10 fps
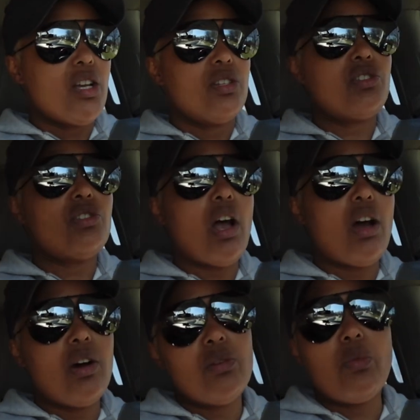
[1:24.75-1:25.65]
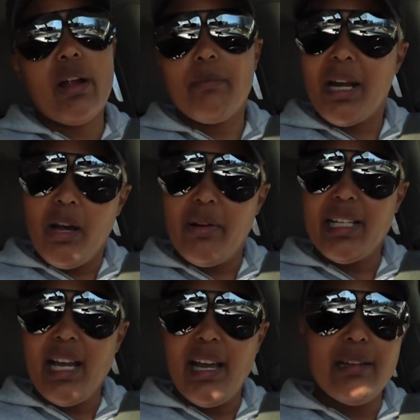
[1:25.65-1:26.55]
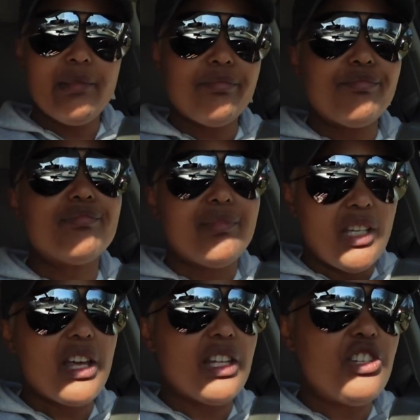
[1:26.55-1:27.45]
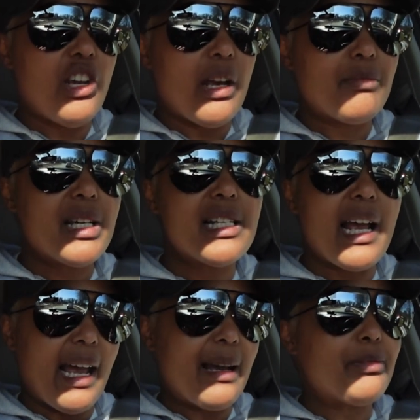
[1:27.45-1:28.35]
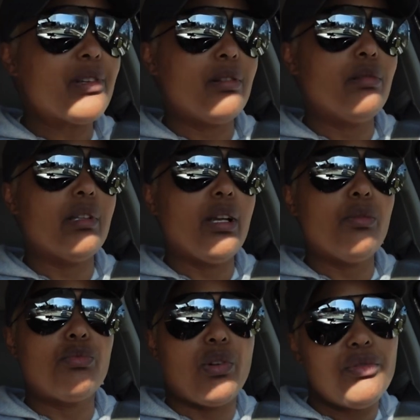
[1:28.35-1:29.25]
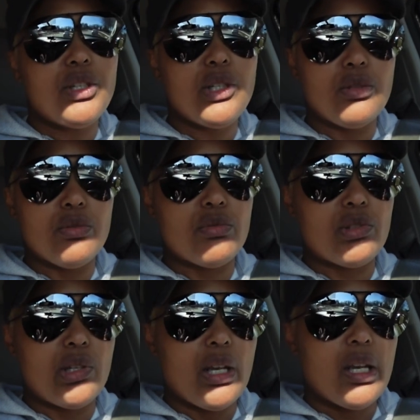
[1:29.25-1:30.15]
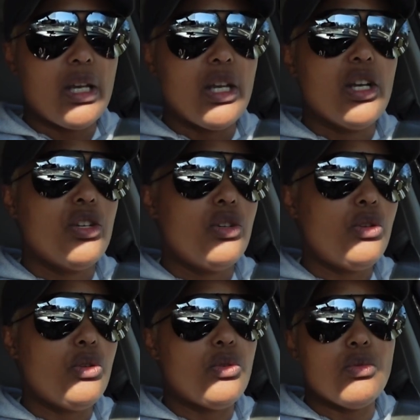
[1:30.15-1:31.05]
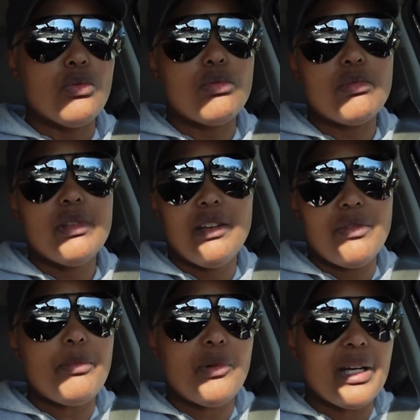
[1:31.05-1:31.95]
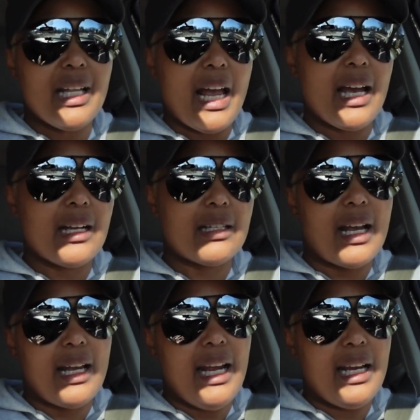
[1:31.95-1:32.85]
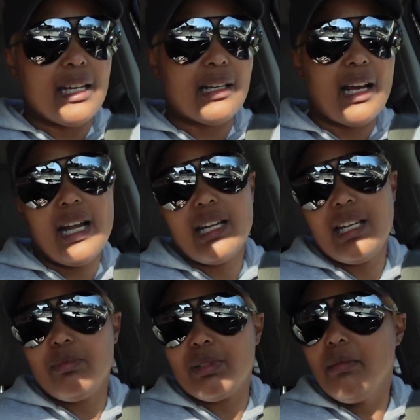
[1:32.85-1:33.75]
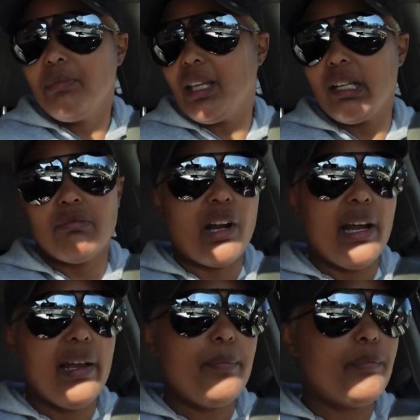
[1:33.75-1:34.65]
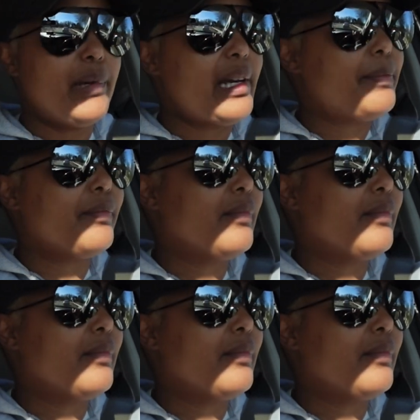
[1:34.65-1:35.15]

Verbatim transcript: So where am I going now? To the gym because I absolutely refuse to give up on that. I can't. I got to keep something, right? But